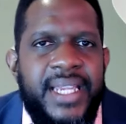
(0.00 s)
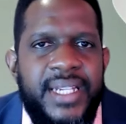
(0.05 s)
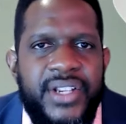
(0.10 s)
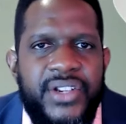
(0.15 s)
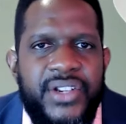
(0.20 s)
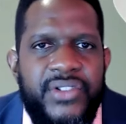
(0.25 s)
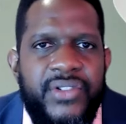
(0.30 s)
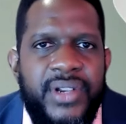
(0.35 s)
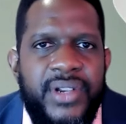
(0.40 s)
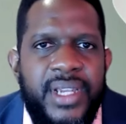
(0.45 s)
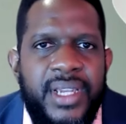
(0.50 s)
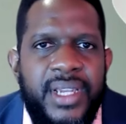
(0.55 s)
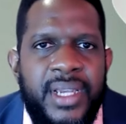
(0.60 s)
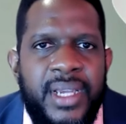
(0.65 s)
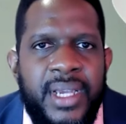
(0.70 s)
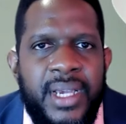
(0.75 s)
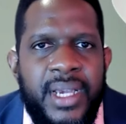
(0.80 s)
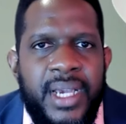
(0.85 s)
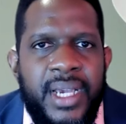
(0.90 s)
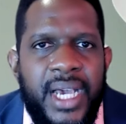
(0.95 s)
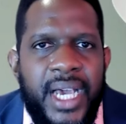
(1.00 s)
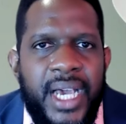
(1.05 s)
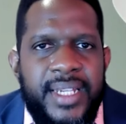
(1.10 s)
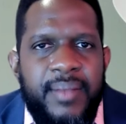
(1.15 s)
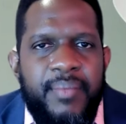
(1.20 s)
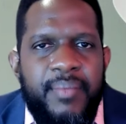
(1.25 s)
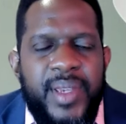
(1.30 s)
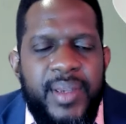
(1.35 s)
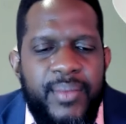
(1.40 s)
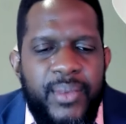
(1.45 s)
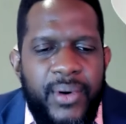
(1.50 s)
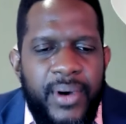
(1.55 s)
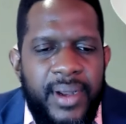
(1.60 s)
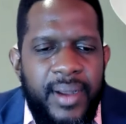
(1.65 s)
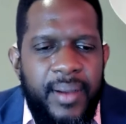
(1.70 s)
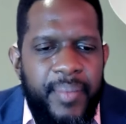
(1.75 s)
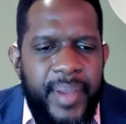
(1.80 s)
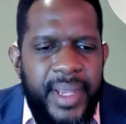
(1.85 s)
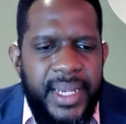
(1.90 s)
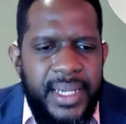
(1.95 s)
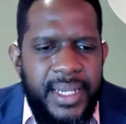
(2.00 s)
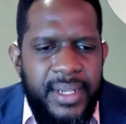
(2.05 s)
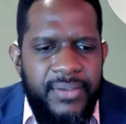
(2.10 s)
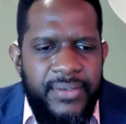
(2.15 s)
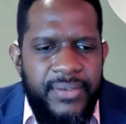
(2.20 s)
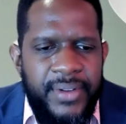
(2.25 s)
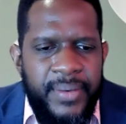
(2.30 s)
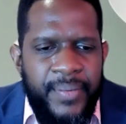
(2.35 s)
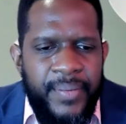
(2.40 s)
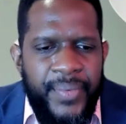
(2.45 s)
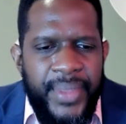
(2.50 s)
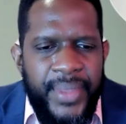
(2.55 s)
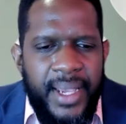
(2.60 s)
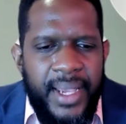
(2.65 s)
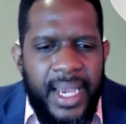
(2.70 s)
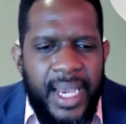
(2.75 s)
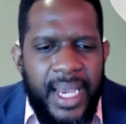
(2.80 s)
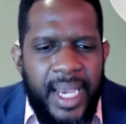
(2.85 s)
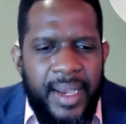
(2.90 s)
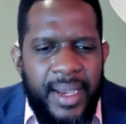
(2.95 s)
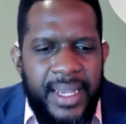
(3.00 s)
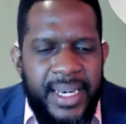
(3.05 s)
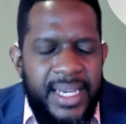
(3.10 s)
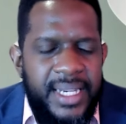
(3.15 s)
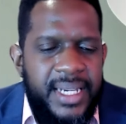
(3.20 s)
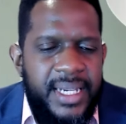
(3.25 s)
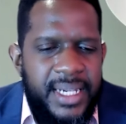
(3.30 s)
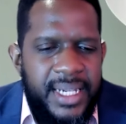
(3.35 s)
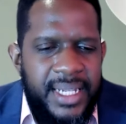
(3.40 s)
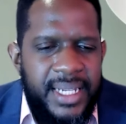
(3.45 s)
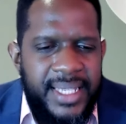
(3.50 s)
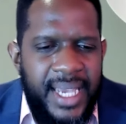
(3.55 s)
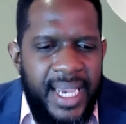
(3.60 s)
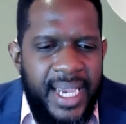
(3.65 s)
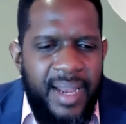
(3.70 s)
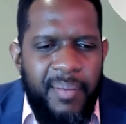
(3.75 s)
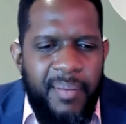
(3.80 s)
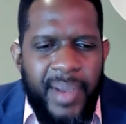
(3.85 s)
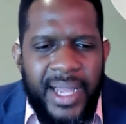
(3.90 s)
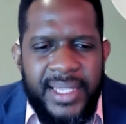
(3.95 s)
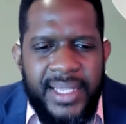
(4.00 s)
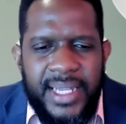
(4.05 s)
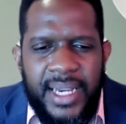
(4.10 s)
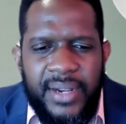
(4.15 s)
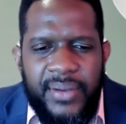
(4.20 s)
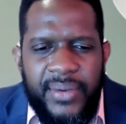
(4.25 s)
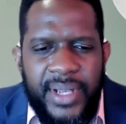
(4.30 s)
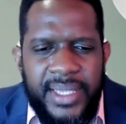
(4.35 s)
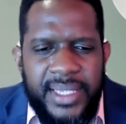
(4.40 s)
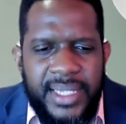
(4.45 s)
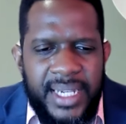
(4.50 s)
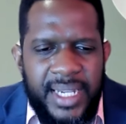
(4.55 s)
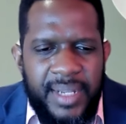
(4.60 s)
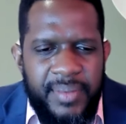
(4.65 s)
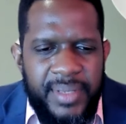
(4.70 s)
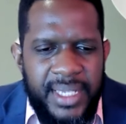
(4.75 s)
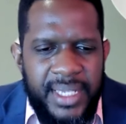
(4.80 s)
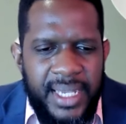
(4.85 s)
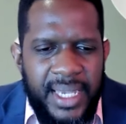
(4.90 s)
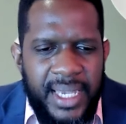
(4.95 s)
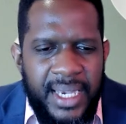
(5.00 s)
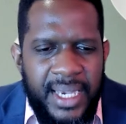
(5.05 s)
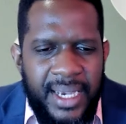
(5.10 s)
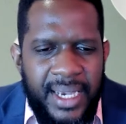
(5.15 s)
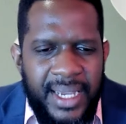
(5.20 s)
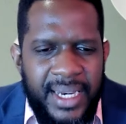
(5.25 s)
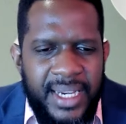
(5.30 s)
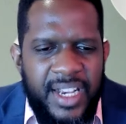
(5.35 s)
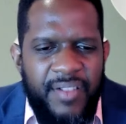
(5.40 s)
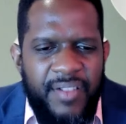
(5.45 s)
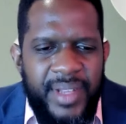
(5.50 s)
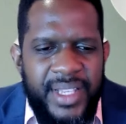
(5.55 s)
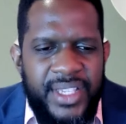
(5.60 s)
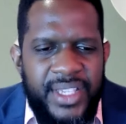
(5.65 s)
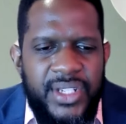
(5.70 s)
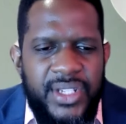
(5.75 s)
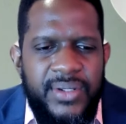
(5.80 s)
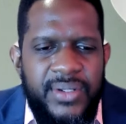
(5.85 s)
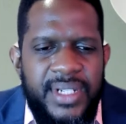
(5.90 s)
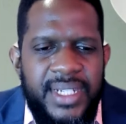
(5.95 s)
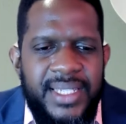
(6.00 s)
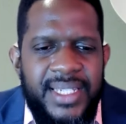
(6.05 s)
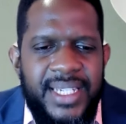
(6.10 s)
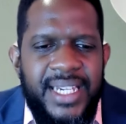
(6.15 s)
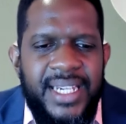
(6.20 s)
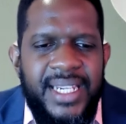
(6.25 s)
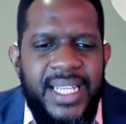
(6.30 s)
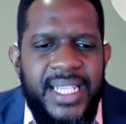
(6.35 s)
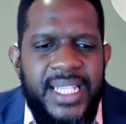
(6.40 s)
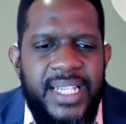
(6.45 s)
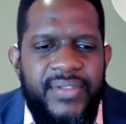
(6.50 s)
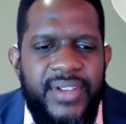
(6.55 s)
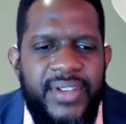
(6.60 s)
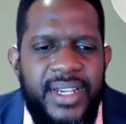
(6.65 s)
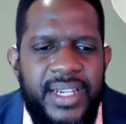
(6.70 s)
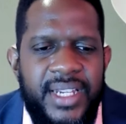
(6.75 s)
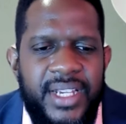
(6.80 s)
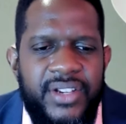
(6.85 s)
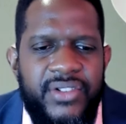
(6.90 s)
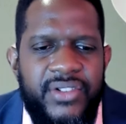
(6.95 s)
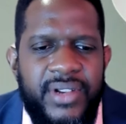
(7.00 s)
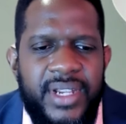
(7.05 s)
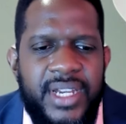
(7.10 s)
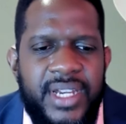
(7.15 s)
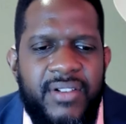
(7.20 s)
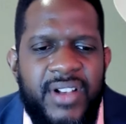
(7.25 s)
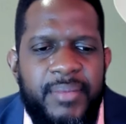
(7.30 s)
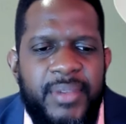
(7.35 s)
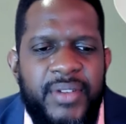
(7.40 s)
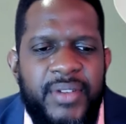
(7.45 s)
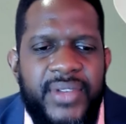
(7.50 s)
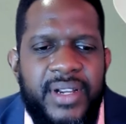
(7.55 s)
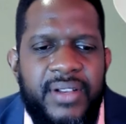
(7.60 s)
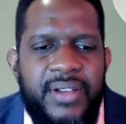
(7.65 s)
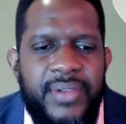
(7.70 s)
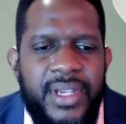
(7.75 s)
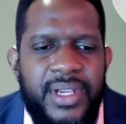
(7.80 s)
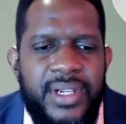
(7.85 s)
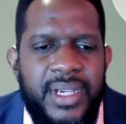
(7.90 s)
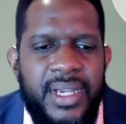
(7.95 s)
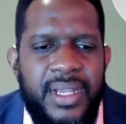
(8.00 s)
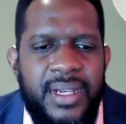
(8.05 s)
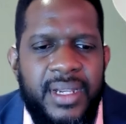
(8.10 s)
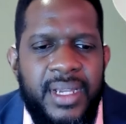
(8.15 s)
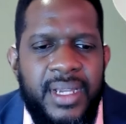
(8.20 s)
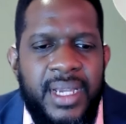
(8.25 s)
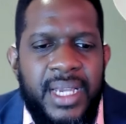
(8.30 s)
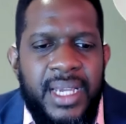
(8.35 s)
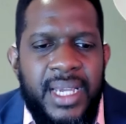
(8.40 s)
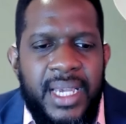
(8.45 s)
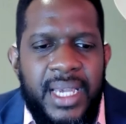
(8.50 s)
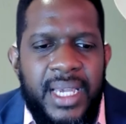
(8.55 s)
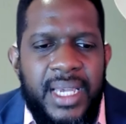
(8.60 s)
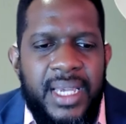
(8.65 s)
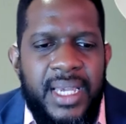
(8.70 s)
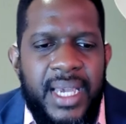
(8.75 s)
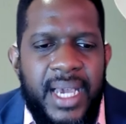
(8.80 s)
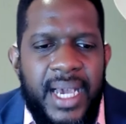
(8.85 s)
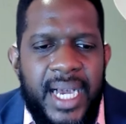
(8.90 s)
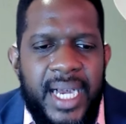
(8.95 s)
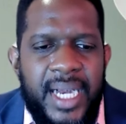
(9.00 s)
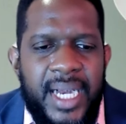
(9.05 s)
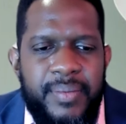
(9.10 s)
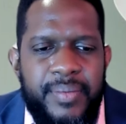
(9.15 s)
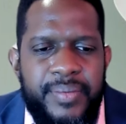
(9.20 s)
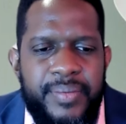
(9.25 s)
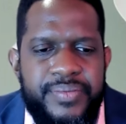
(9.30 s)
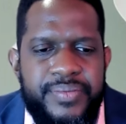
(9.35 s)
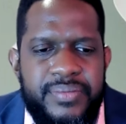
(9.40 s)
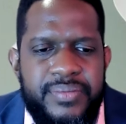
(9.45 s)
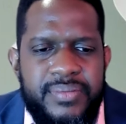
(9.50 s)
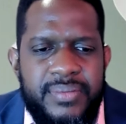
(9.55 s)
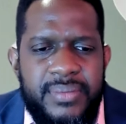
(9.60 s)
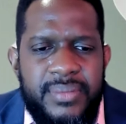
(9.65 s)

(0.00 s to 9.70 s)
industry uh, to be more competitive? Uh, and then the second part of that question I'm seeing here, uh, are governments tune into the needs of industry in the realm of innovation? Um,